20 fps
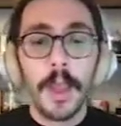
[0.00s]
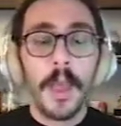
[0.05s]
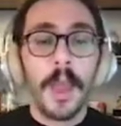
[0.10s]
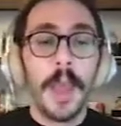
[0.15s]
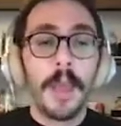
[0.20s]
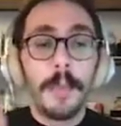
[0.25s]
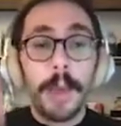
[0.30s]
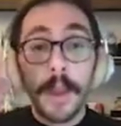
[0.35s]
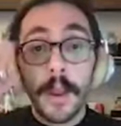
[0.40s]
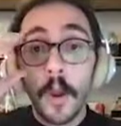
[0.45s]

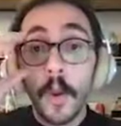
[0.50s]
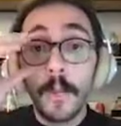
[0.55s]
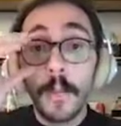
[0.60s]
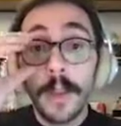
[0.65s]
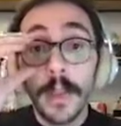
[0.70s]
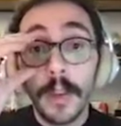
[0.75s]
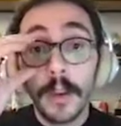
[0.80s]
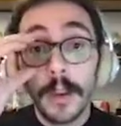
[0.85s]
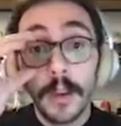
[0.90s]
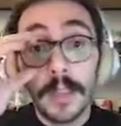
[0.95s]
And my hope
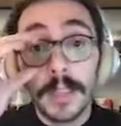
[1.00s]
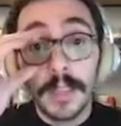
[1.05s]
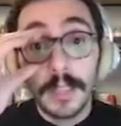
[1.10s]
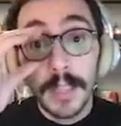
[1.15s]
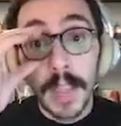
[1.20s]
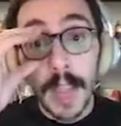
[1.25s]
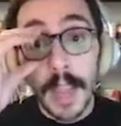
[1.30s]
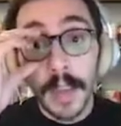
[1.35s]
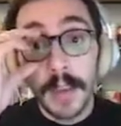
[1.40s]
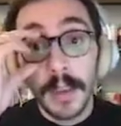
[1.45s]
here is
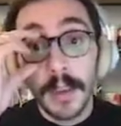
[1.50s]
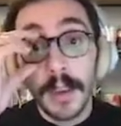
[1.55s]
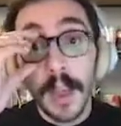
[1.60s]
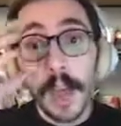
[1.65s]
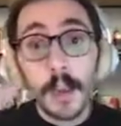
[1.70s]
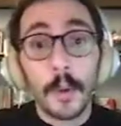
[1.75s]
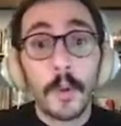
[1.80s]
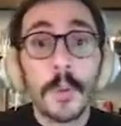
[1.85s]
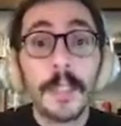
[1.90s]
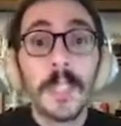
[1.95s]
that not
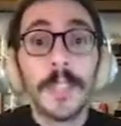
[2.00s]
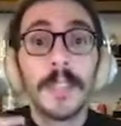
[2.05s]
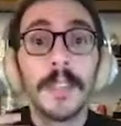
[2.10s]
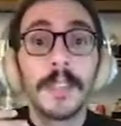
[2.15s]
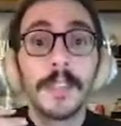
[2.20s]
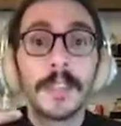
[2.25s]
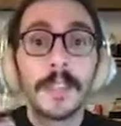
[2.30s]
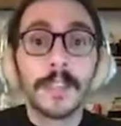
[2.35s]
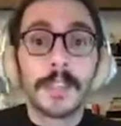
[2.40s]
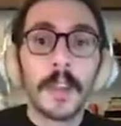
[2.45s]
only these
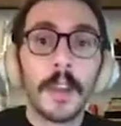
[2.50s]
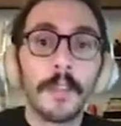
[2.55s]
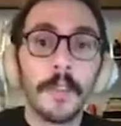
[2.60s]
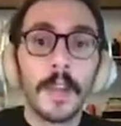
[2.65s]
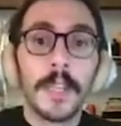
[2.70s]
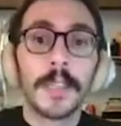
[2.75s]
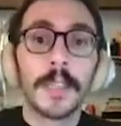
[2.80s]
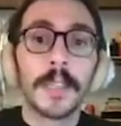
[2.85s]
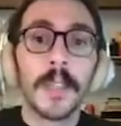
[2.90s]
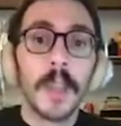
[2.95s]

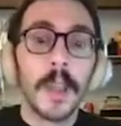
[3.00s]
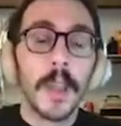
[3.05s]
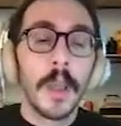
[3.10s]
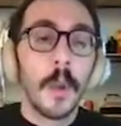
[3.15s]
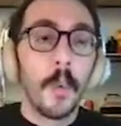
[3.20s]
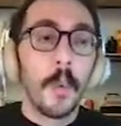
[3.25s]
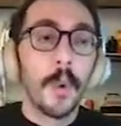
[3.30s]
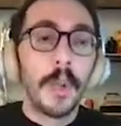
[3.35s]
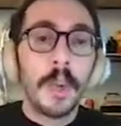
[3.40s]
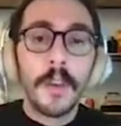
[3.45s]
discoveries
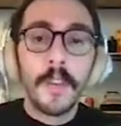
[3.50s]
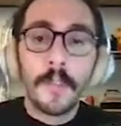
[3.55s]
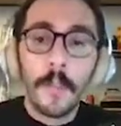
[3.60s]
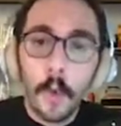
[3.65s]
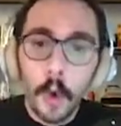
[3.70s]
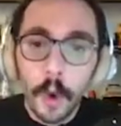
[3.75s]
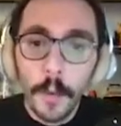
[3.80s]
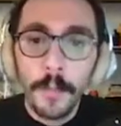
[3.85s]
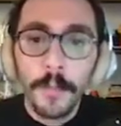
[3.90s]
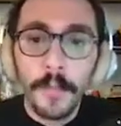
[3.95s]
will
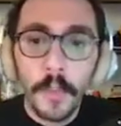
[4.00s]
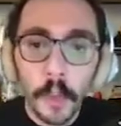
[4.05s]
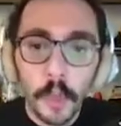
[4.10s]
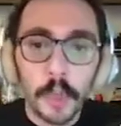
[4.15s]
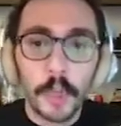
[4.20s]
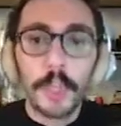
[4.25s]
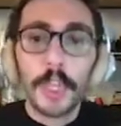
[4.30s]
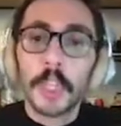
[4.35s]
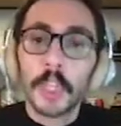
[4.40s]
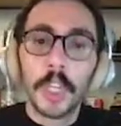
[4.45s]
inform future
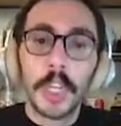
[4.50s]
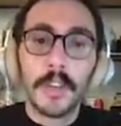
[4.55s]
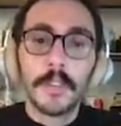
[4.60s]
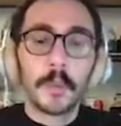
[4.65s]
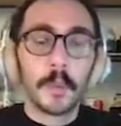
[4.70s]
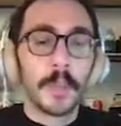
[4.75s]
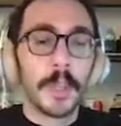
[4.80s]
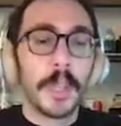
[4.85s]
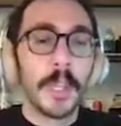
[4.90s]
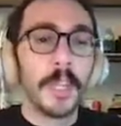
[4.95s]
initiatives
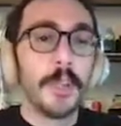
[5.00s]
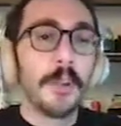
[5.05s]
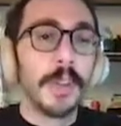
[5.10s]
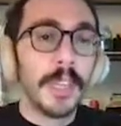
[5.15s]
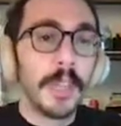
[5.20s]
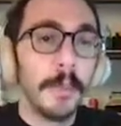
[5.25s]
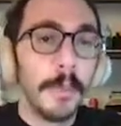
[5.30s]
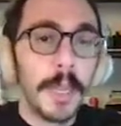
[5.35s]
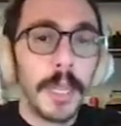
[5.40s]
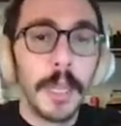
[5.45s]
within the
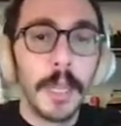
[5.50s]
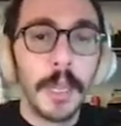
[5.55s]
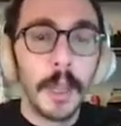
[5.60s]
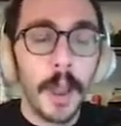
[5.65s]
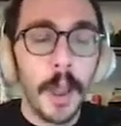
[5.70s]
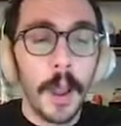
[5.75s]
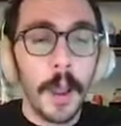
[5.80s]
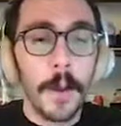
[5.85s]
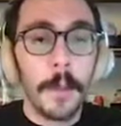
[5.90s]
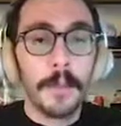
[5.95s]
UNDP
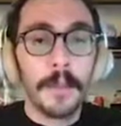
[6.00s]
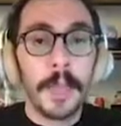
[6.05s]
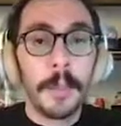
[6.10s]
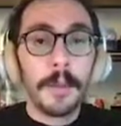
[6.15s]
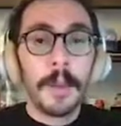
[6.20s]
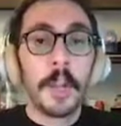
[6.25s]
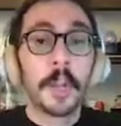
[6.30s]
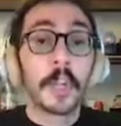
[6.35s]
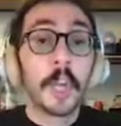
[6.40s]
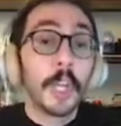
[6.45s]

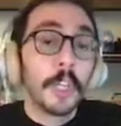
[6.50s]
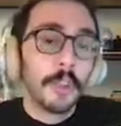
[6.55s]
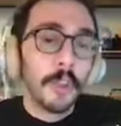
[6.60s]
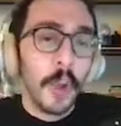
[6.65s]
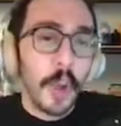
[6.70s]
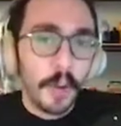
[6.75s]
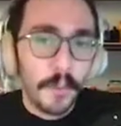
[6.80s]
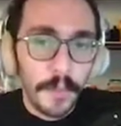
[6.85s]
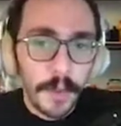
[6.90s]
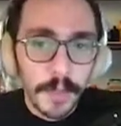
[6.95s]
Lebanon Country
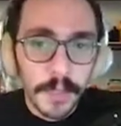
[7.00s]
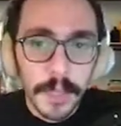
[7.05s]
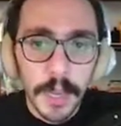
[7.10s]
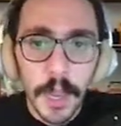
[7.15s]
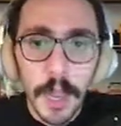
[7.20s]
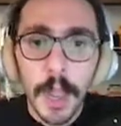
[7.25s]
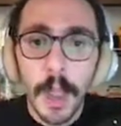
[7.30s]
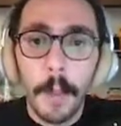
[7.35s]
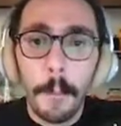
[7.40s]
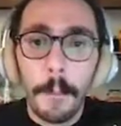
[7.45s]
Office,
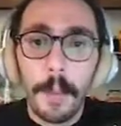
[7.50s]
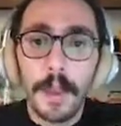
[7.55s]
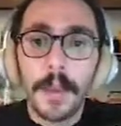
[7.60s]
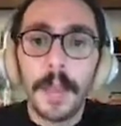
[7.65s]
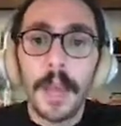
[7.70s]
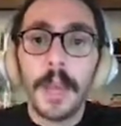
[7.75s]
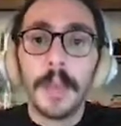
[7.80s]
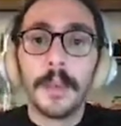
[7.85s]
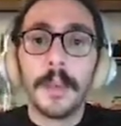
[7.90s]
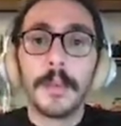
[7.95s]
but
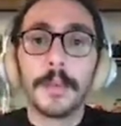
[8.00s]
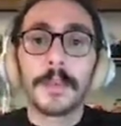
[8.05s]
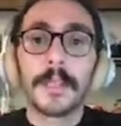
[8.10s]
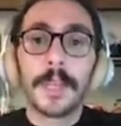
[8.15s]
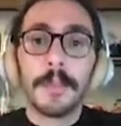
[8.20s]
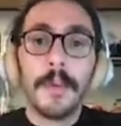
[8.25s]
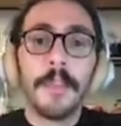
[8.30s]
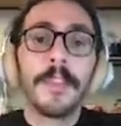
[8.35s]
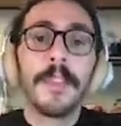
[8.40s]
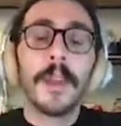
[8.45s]
that
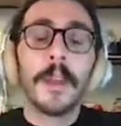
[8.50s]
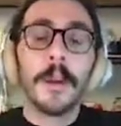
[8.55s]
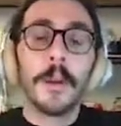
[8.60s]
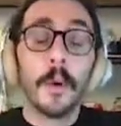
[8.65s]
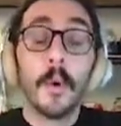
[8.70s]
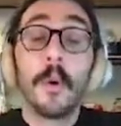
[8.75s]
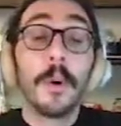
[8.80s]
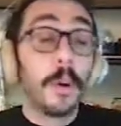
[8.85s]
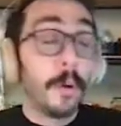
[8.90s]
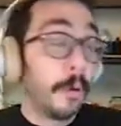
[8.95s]
some of the,
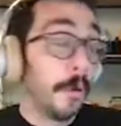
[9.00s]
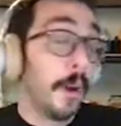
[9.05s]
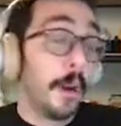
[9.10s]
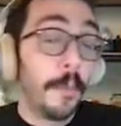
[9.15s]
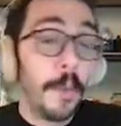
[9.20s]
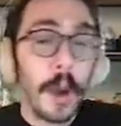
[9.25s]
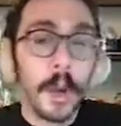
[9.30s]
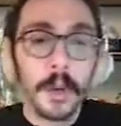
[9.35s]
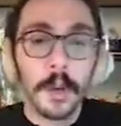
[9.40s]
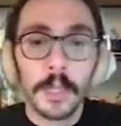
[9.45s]
or our
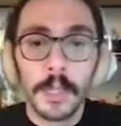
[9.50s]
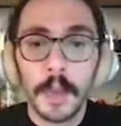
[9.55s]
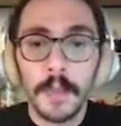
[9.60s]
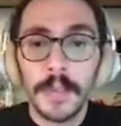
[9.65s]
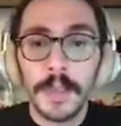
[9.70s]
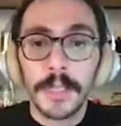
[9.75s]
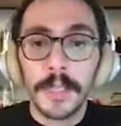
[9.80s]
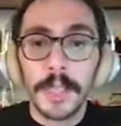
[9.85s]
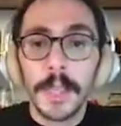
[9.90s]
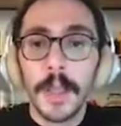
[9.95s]
partners
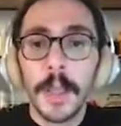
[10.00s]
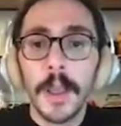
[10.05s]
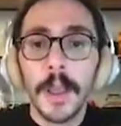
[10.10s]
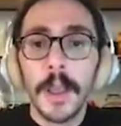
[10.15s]
obviously,